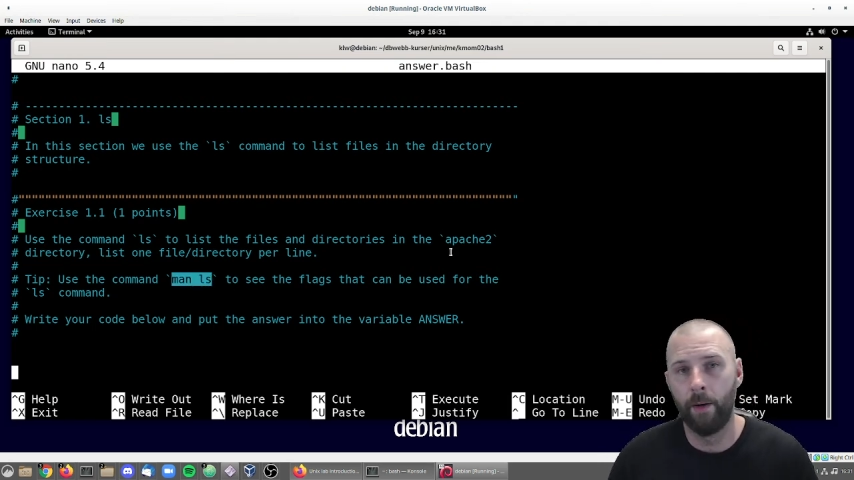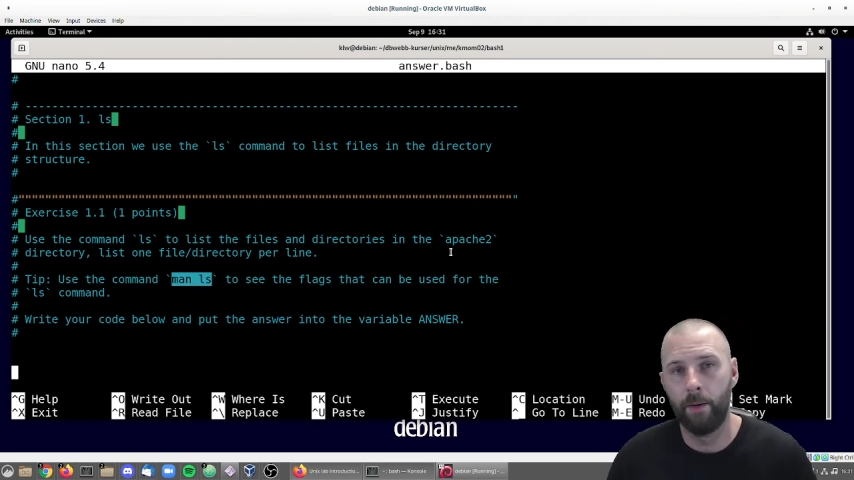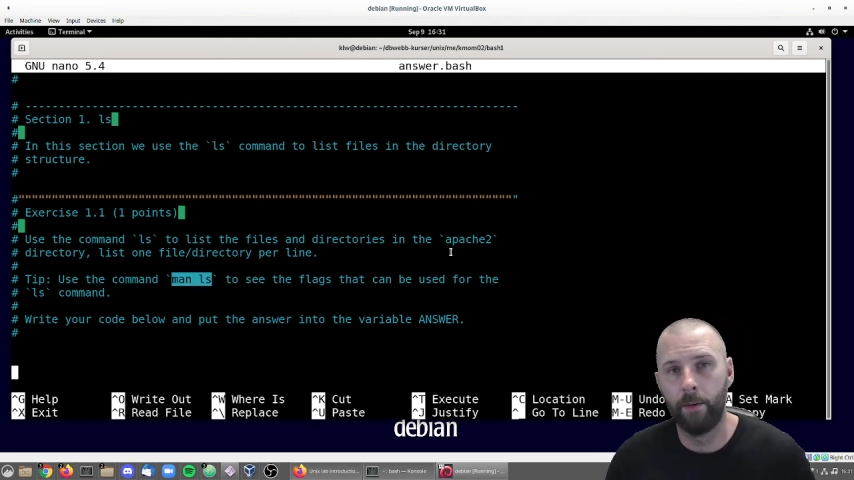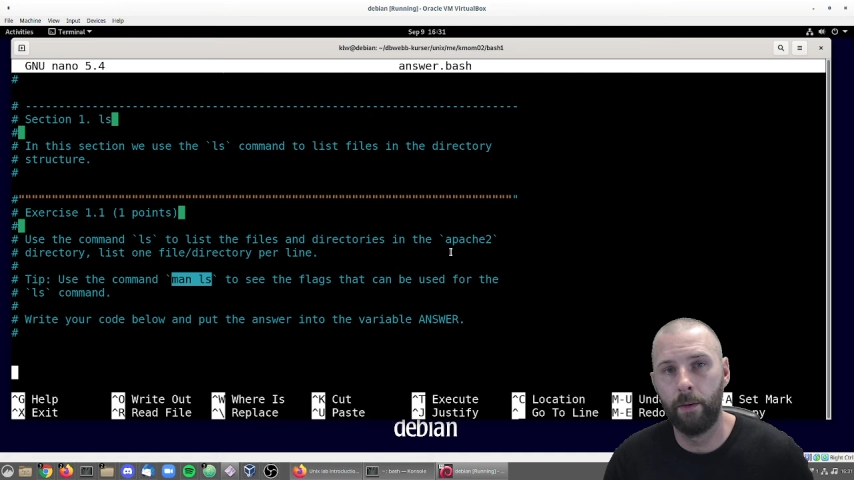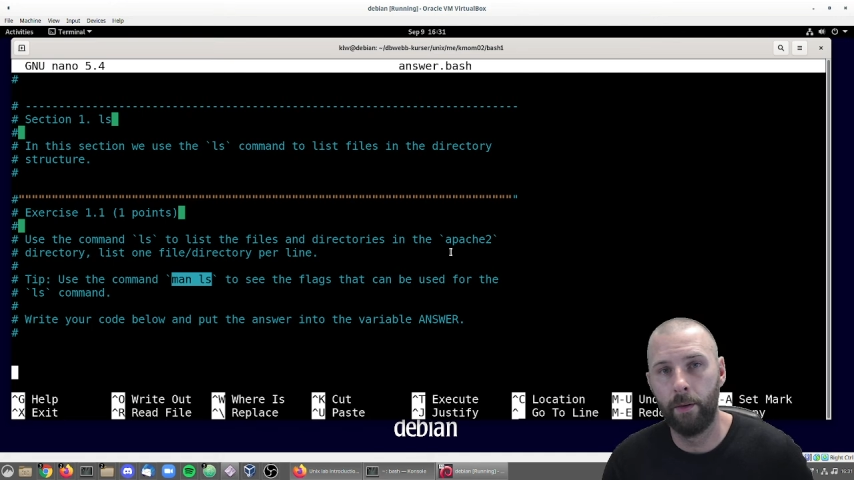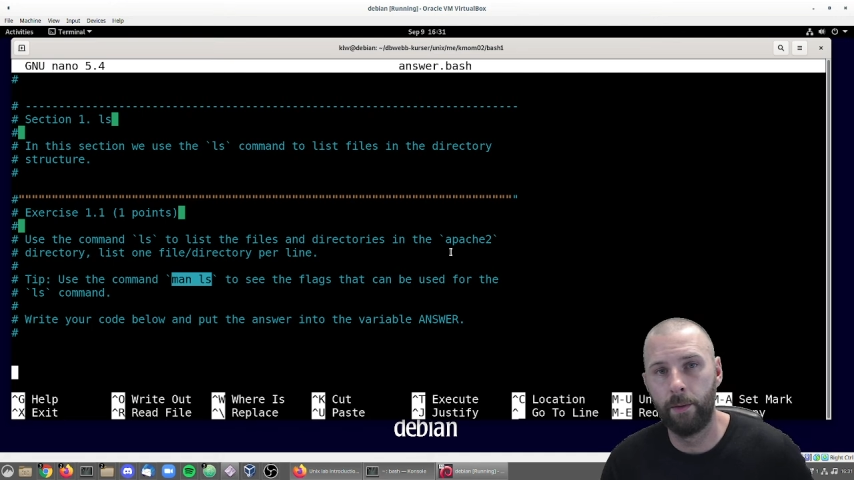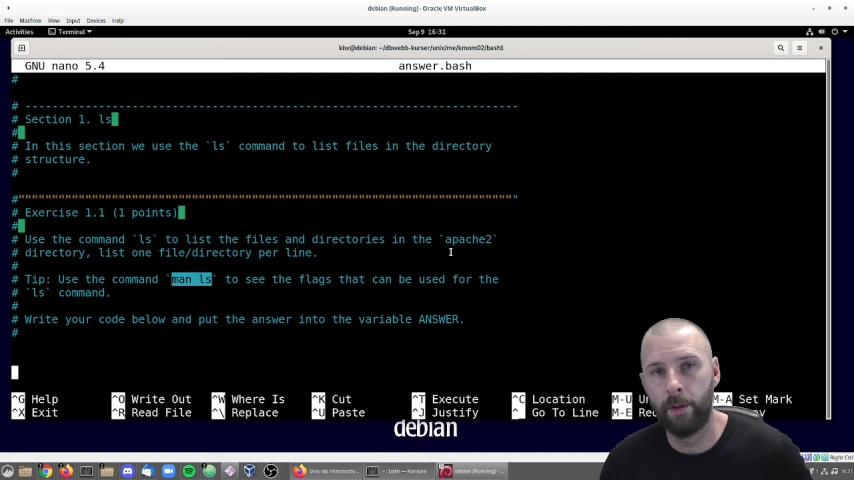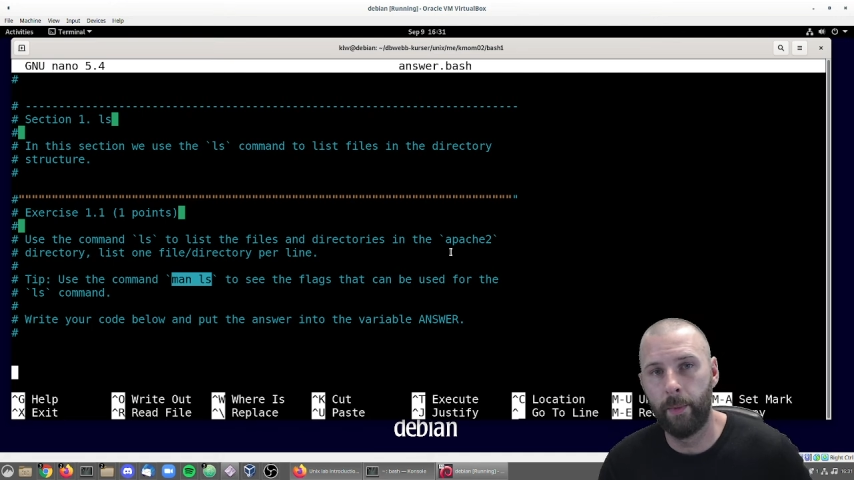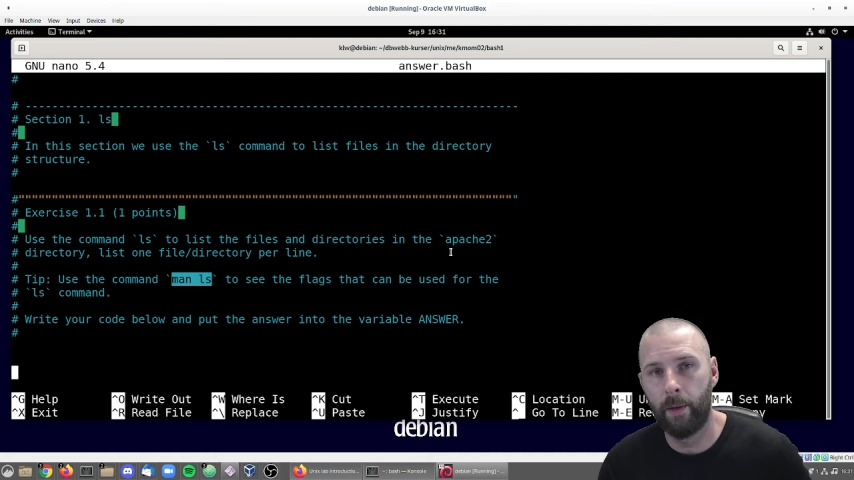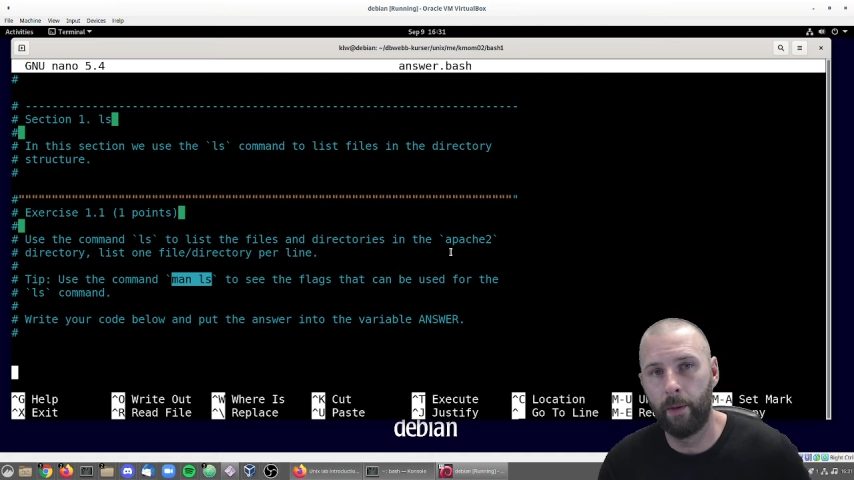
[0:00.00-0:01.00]
to use the
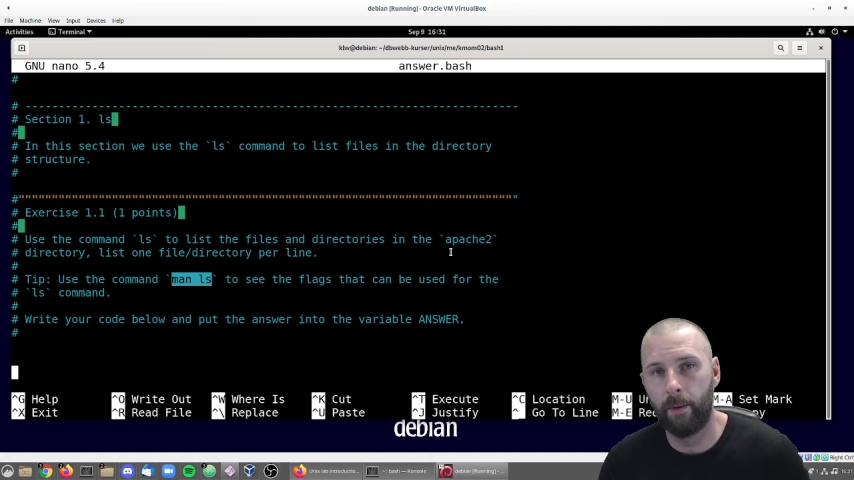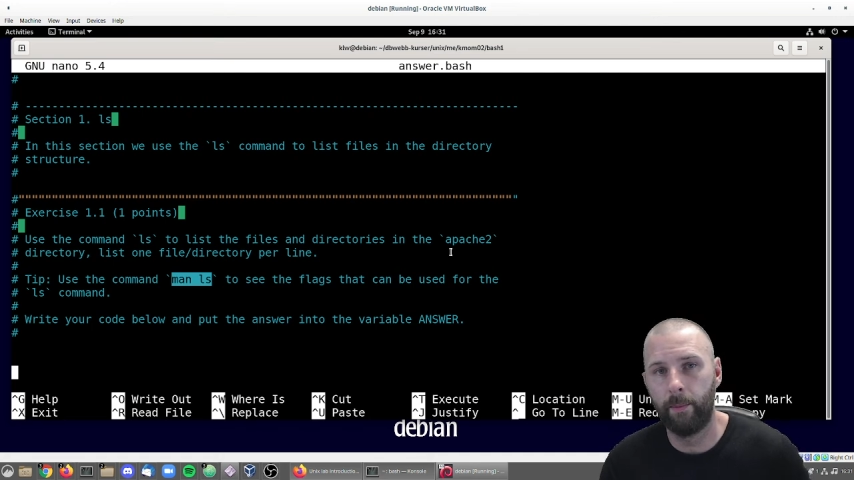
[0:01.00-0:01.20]
manual,